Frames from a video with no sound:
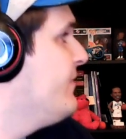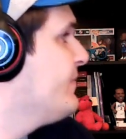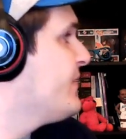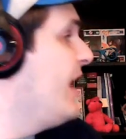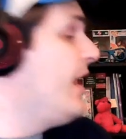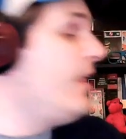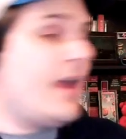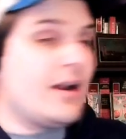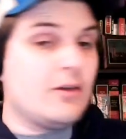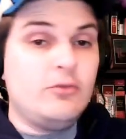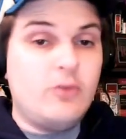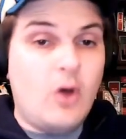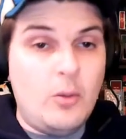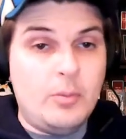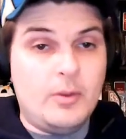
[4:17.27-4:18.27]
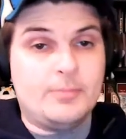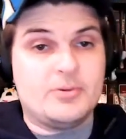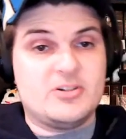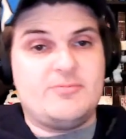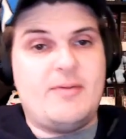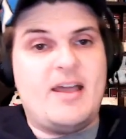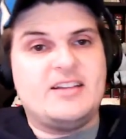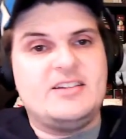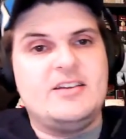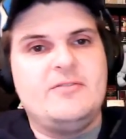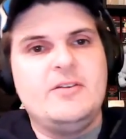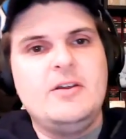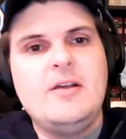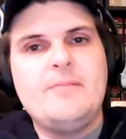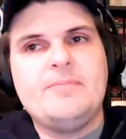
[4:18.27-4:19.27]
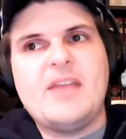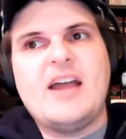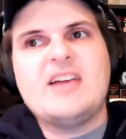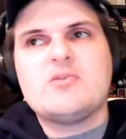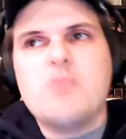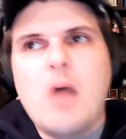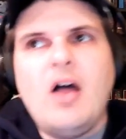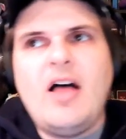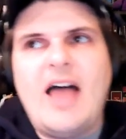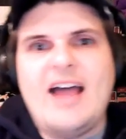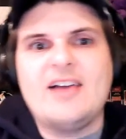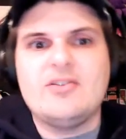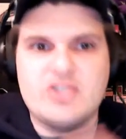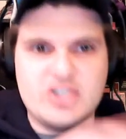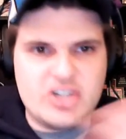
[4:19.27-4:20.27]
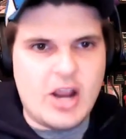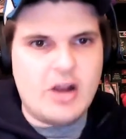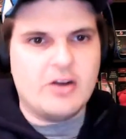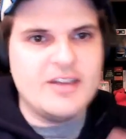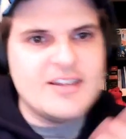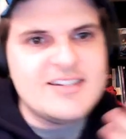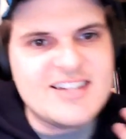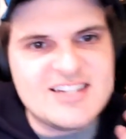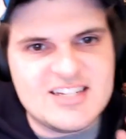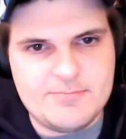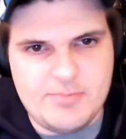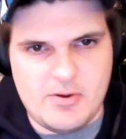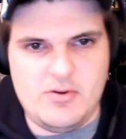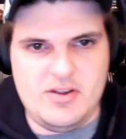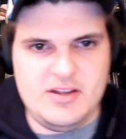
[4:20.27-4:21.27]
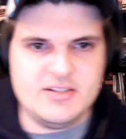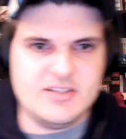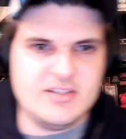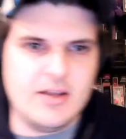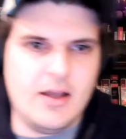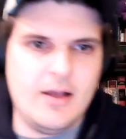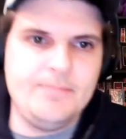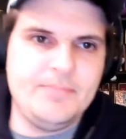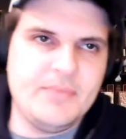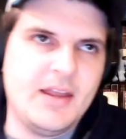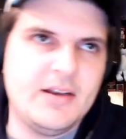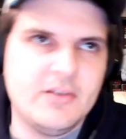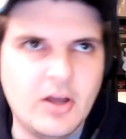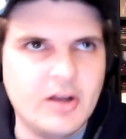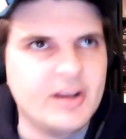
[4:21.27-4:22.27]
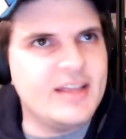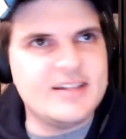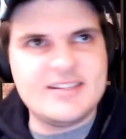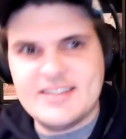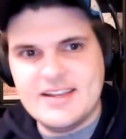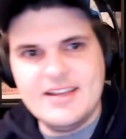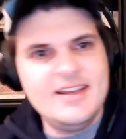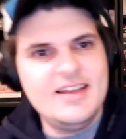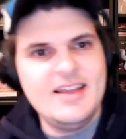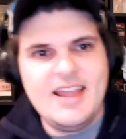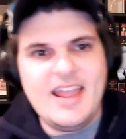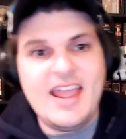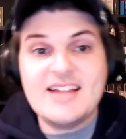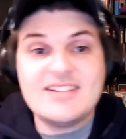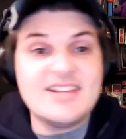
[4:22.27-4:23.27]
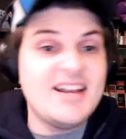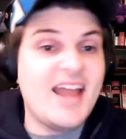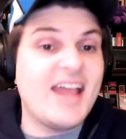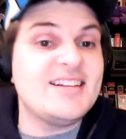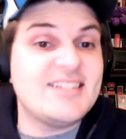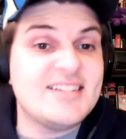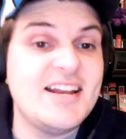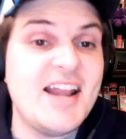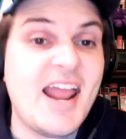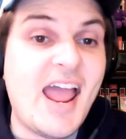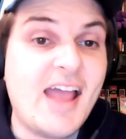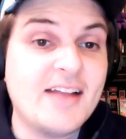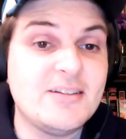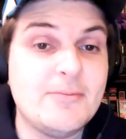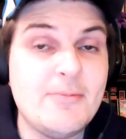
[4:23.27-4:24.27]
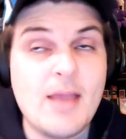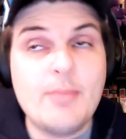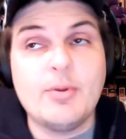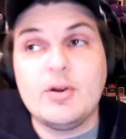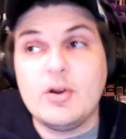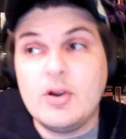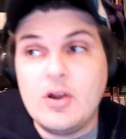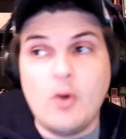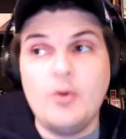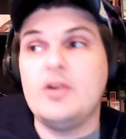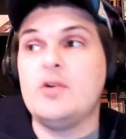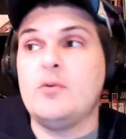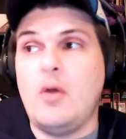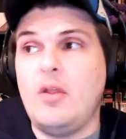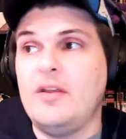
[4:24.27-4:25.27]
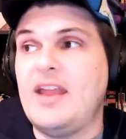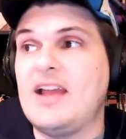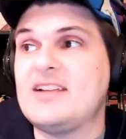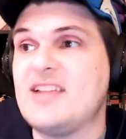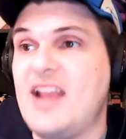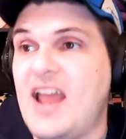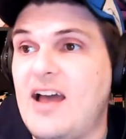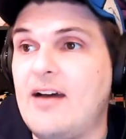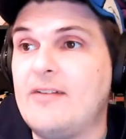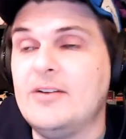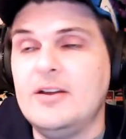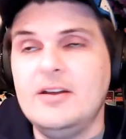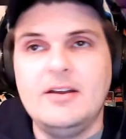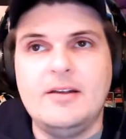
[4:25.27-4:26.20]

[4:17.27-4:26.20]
kind of that global perspective, as well as share his experience. Um, and look, it's it's a nice thing to to be able to go to your Rolodex and have